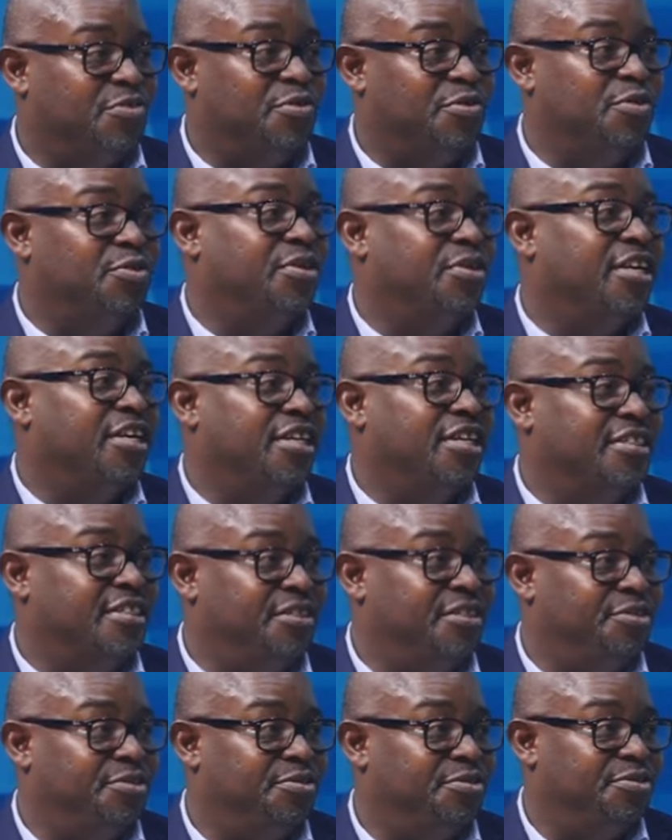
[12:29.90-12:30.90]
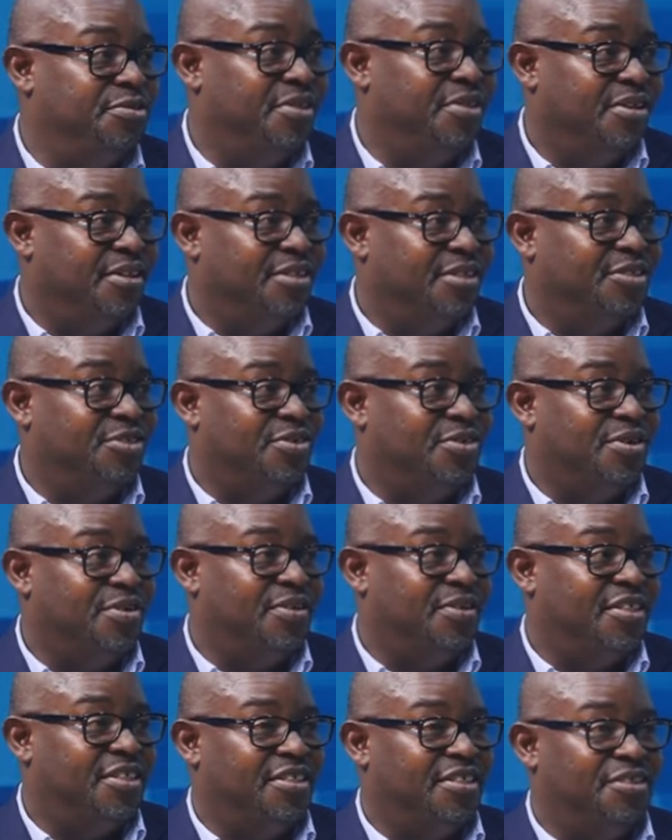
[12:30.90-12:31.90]
of all, organization. So
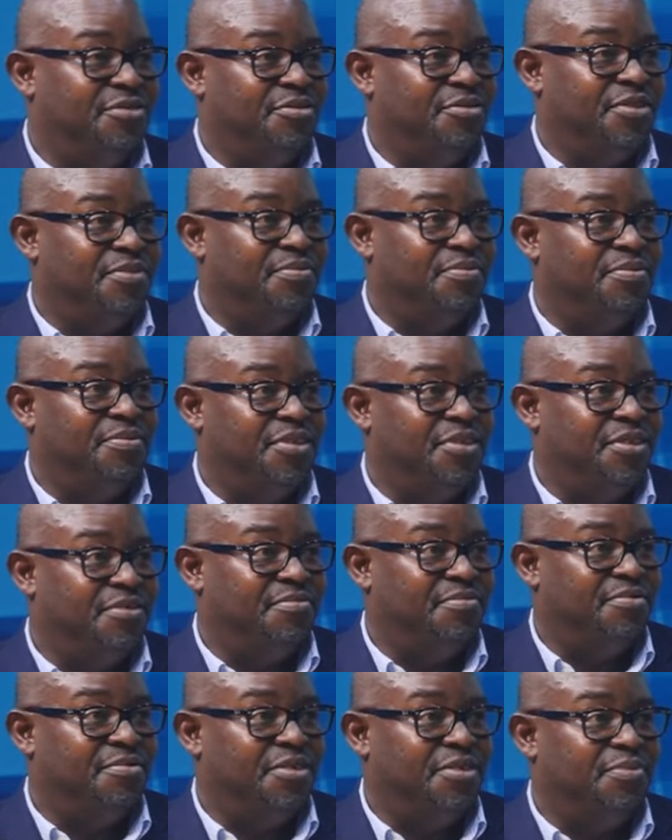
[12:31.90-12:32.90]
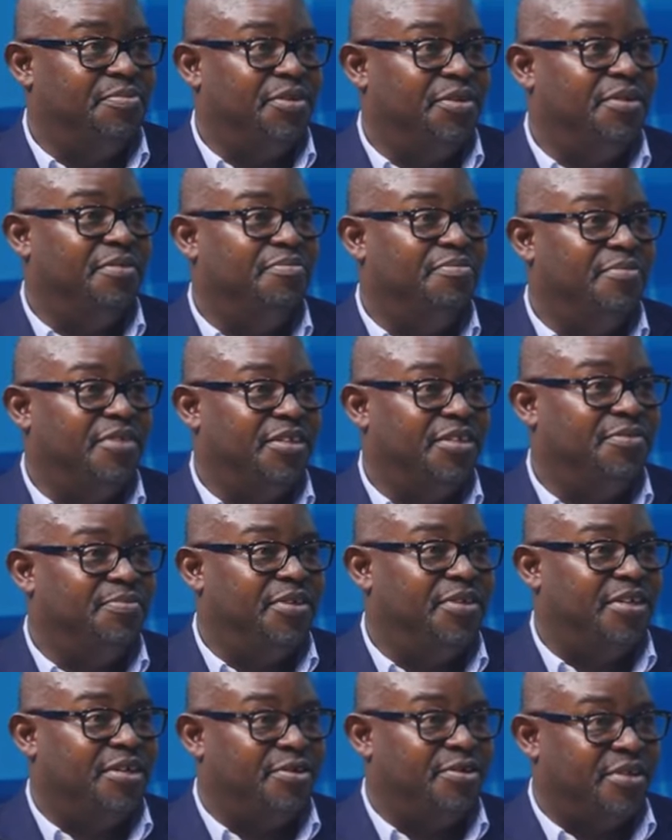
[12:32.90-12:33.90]
our teams will be much
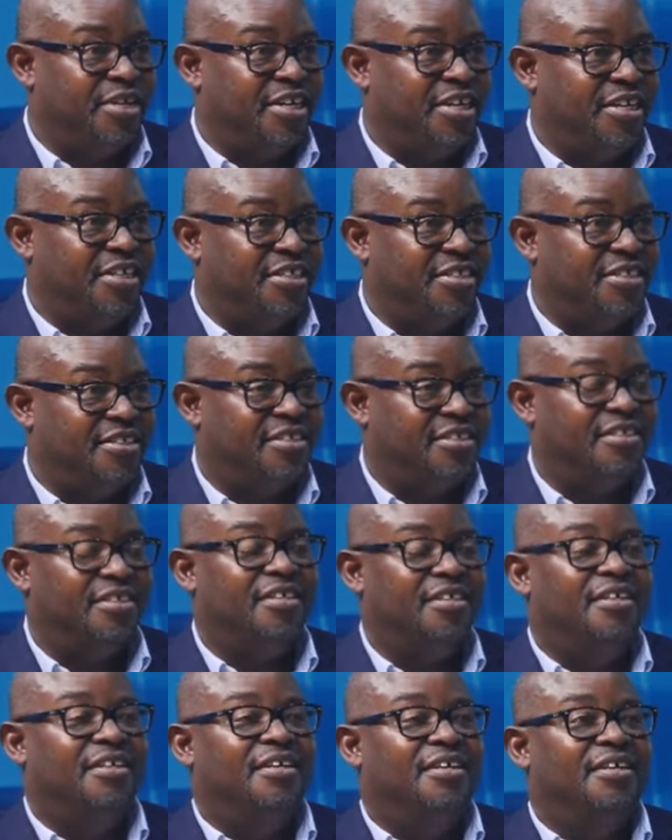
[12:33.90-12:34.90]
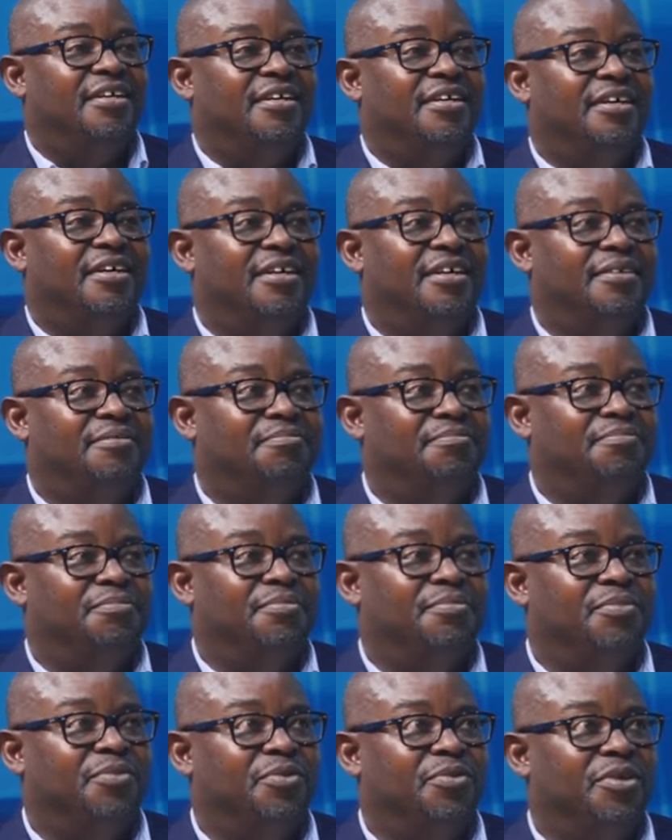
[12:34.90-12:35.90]
better organized.
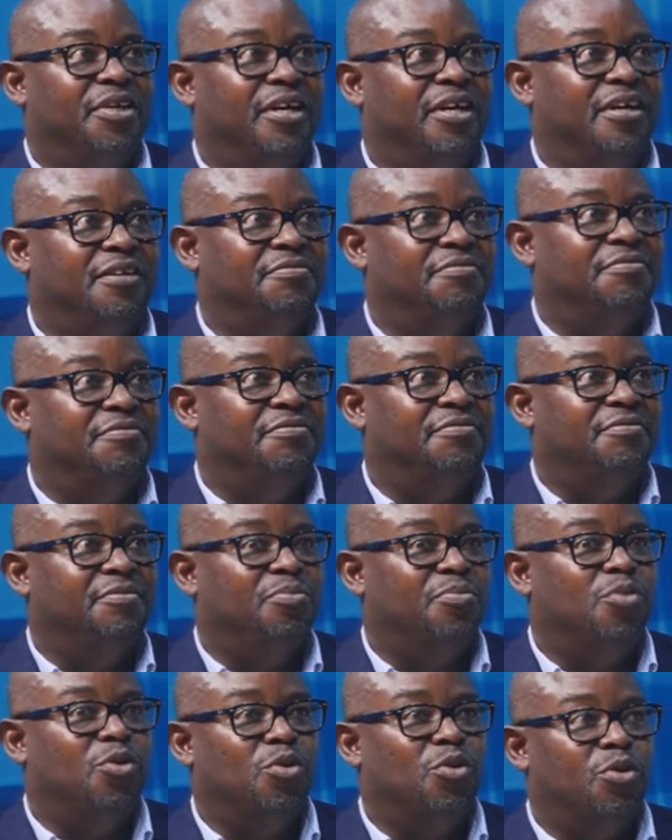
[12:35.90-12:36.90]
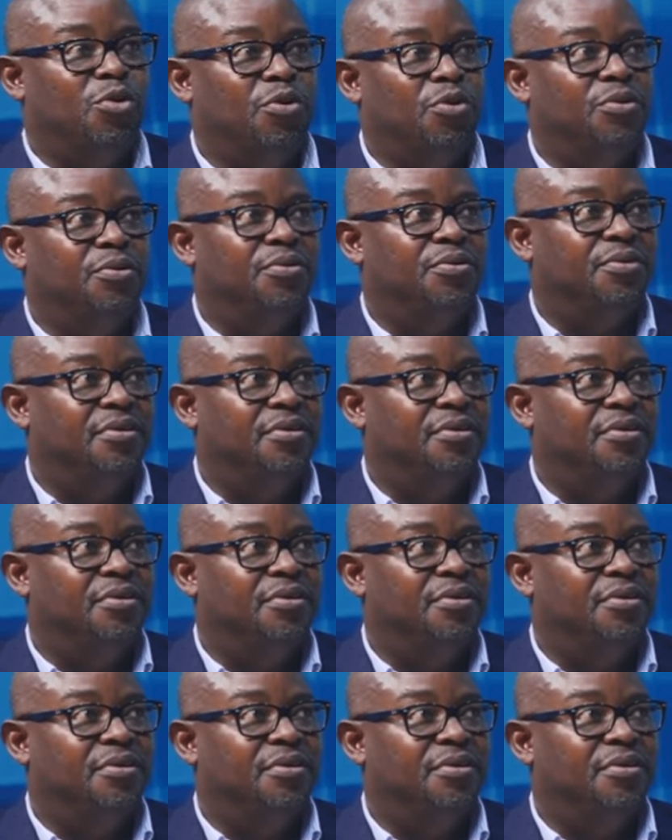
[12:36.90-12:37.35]
We'll have more,